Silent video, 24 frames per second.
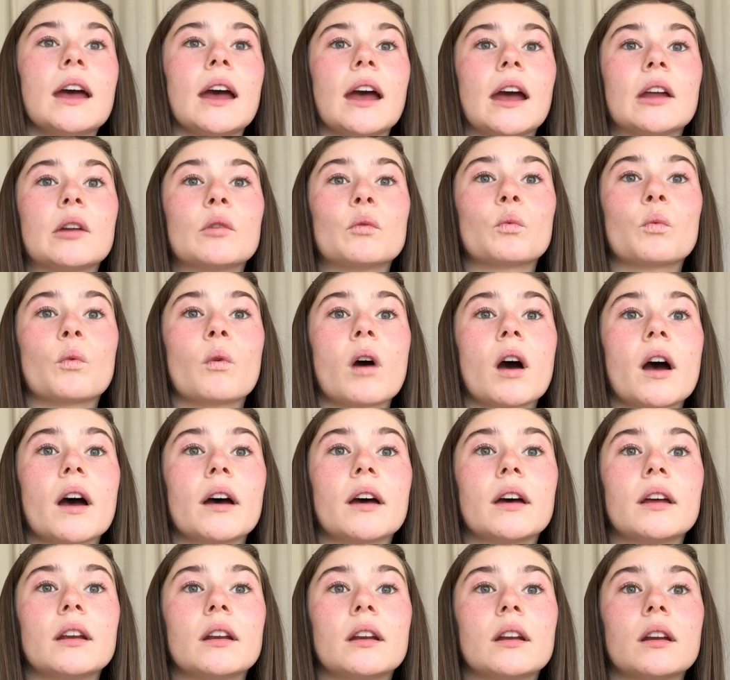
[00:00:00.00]
and
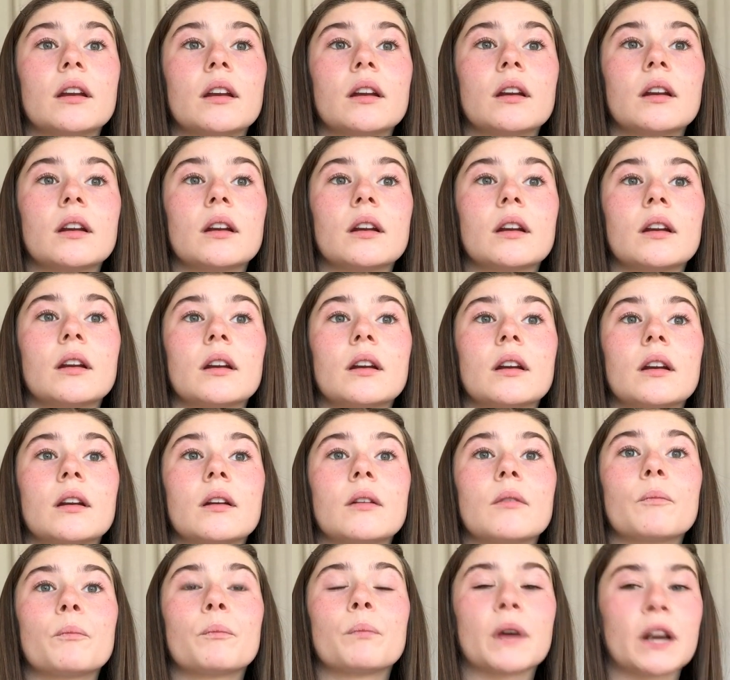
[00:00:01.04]
what
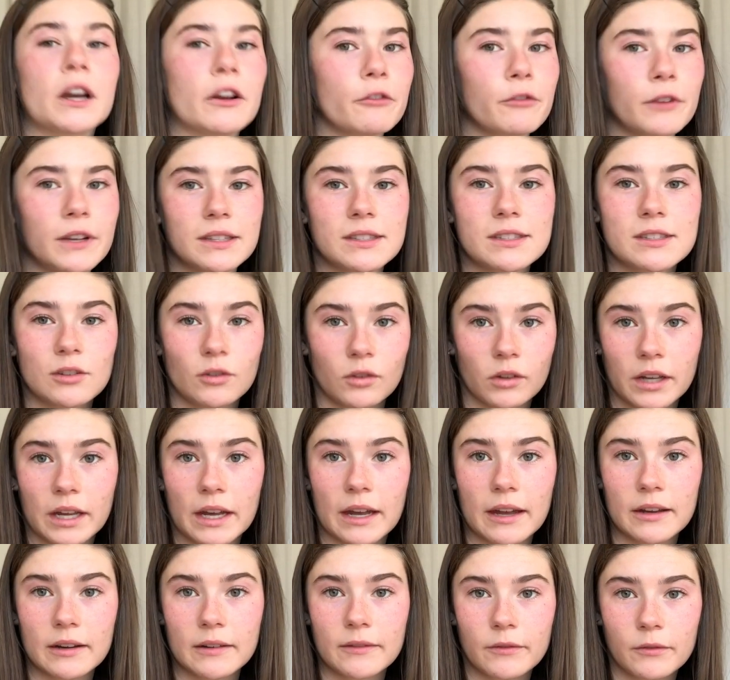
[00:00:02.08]
benefits you'll
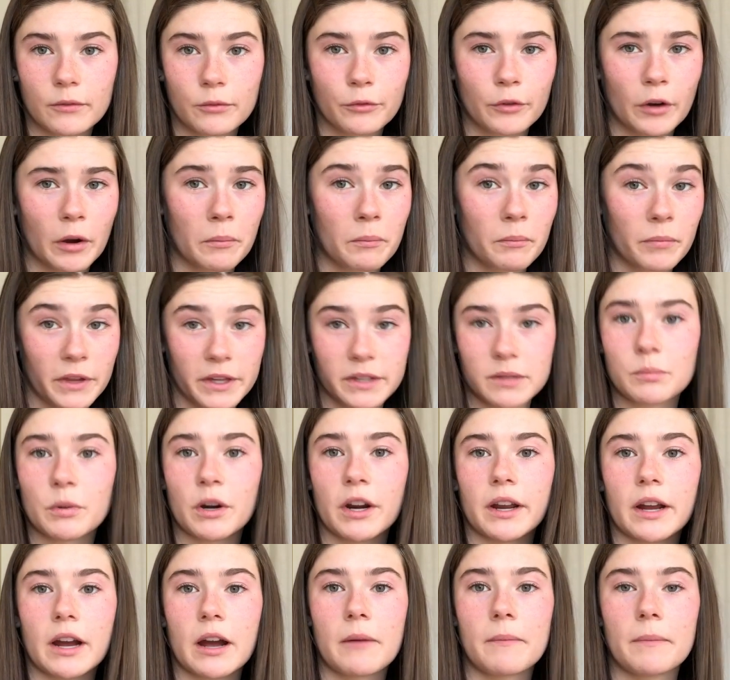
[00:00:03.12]
get from this
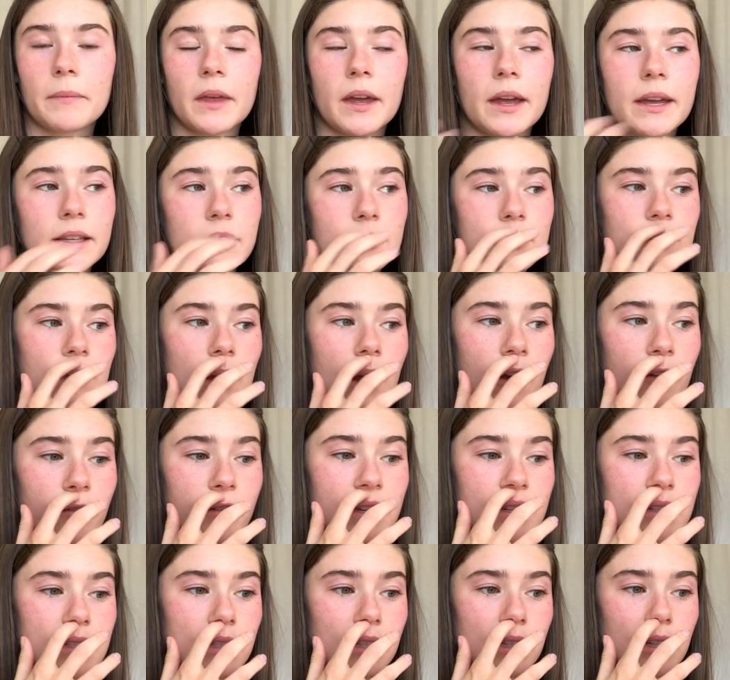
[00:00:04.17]
breakup. It's
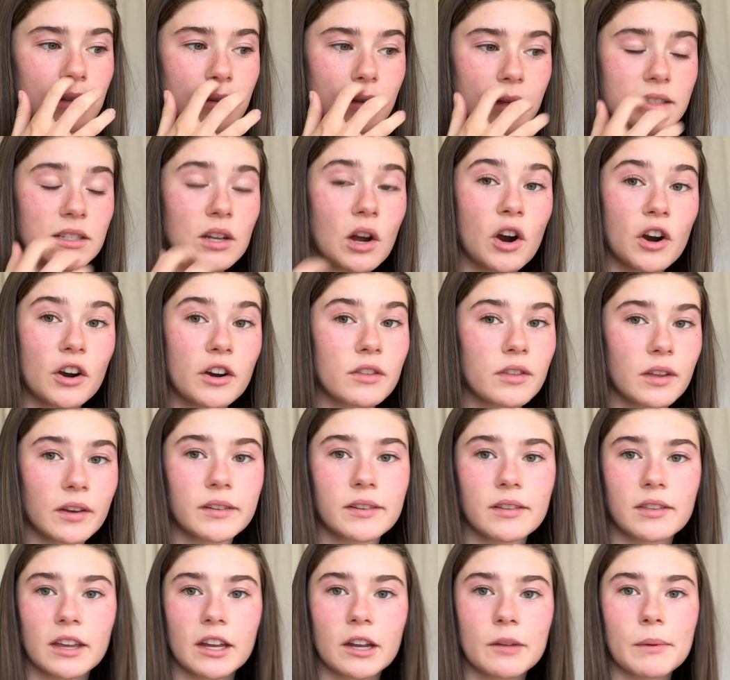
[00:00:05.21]
obviously, that's a hard thing
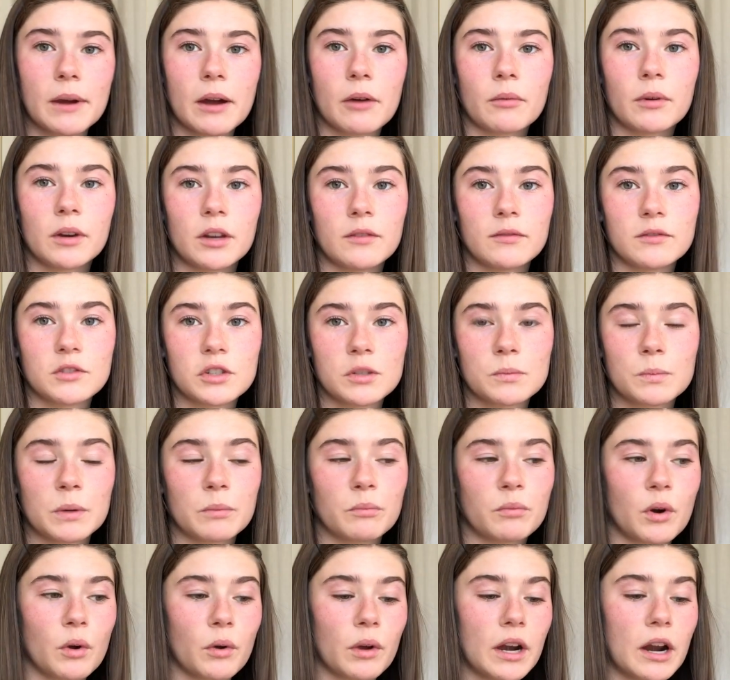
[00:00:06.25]
to think about when you've just been
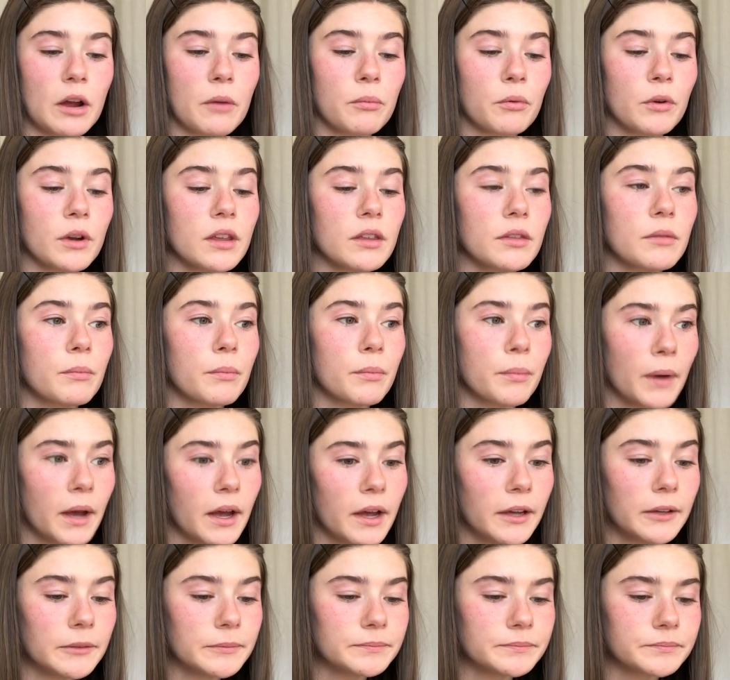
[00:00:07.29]
broken up with,
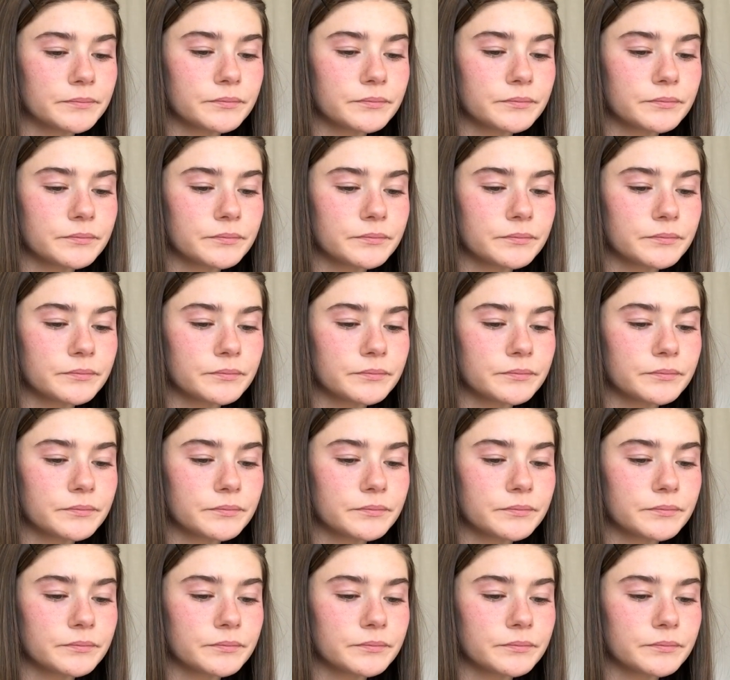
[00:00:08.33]
but